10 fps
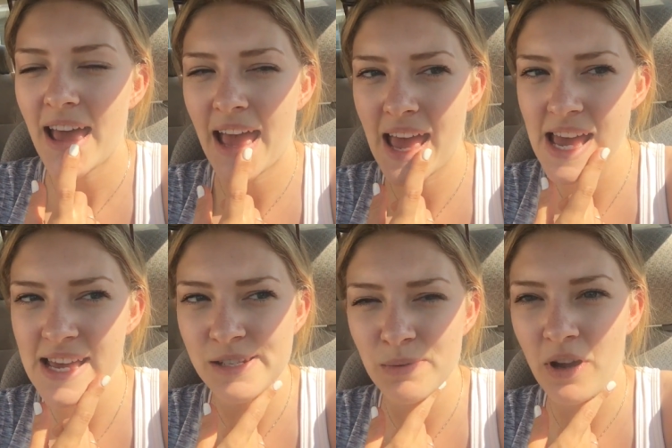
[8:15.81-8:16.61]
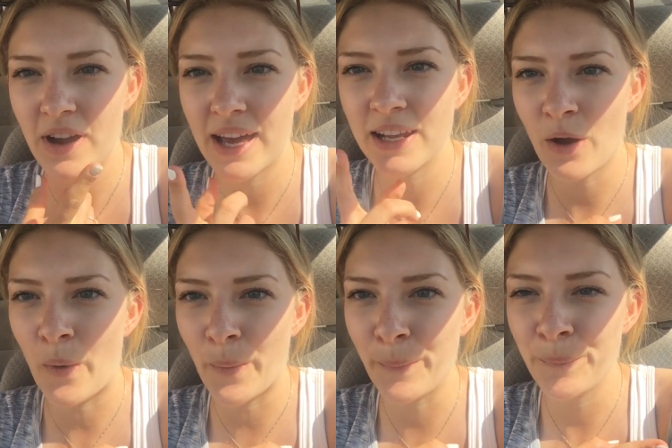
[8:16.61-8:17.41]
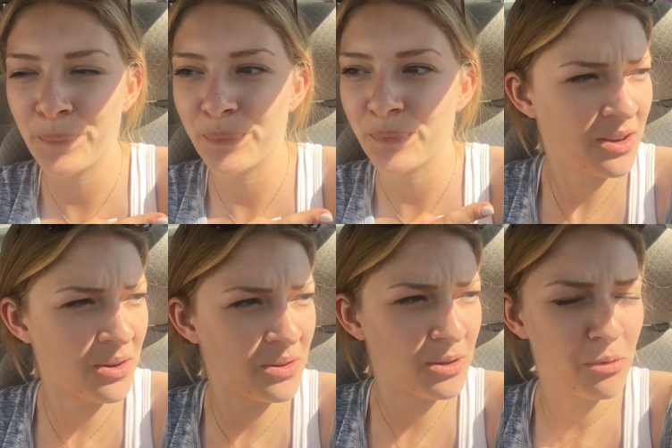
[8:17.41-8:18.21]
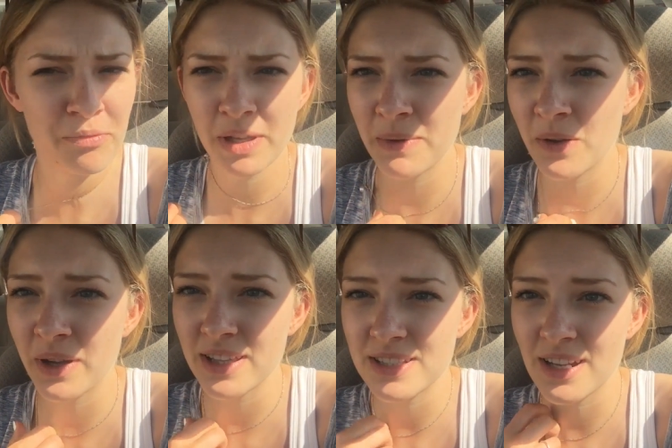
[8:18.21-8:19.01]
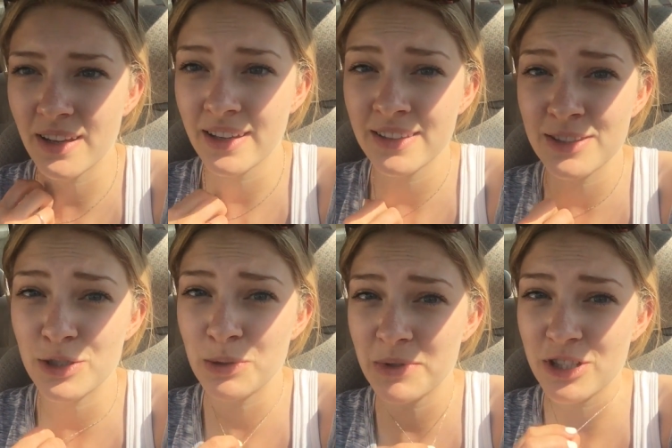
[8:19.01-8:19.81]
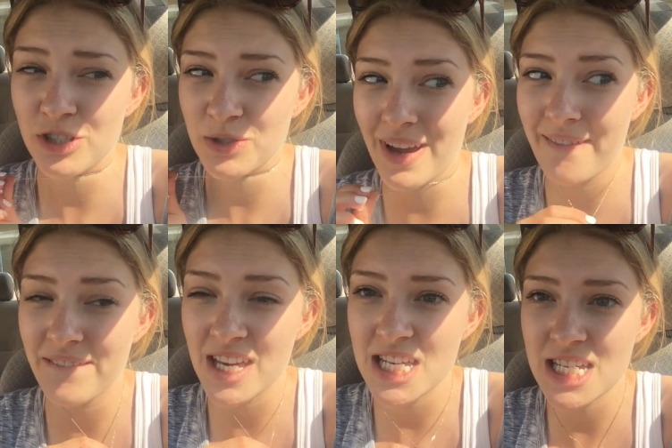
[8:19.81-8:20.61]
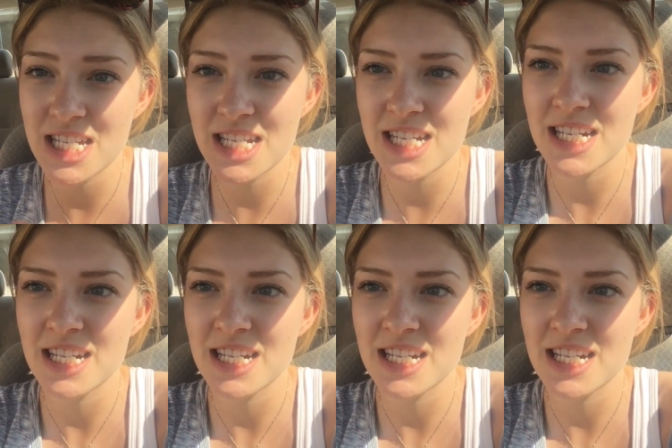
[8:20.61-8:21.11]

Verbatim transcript: And we are heading home. So hopefully we don't get stuck in too much traffic.